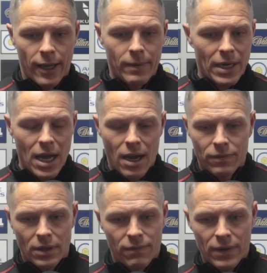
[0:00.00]

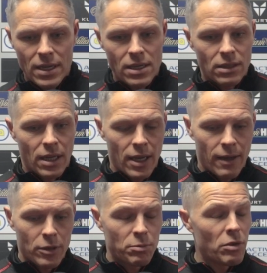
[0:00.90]
graft. They fight.
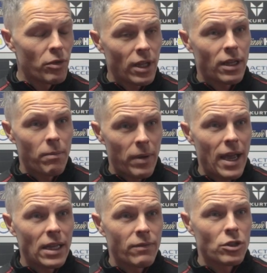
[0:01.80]
It's been really
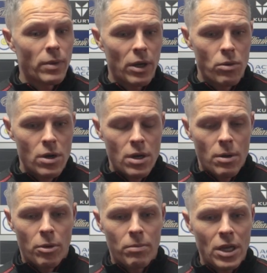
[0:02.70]
competitive as well.
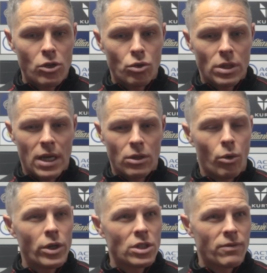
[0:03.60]
But making sure that
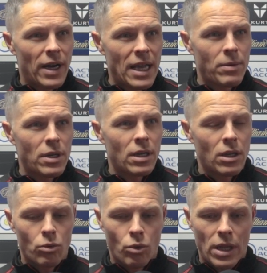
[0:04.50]
noise is vibrant
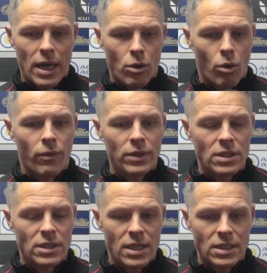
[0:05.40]
and that
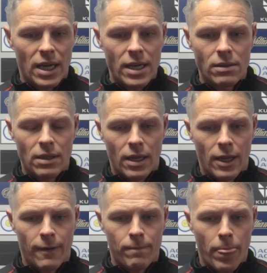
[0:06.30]
confidence stays high.
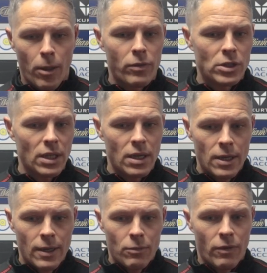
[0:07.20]
Obviously,
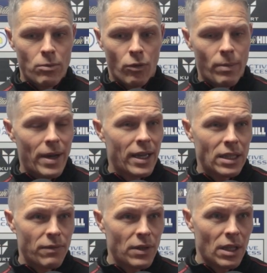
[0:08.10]
we've come off the back
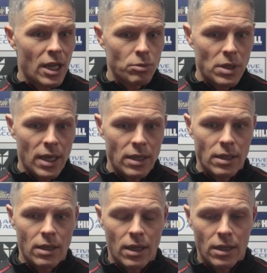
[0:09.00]
of defeat last
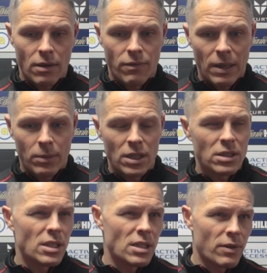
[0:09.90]
weekend at Dunfermline.
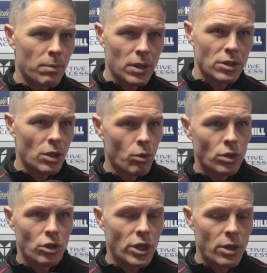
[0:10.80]
It's easy for players to go
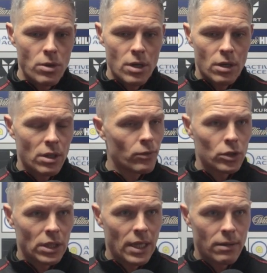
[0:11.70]
in their shell. They've
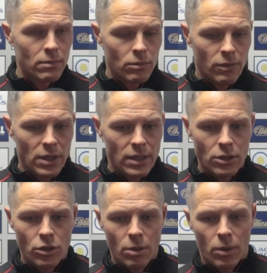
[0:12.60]
not done that. We've
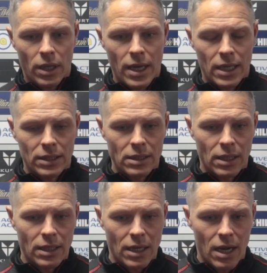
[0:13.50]
continued to work hard
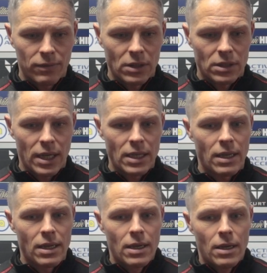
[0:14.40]
and graft and trying to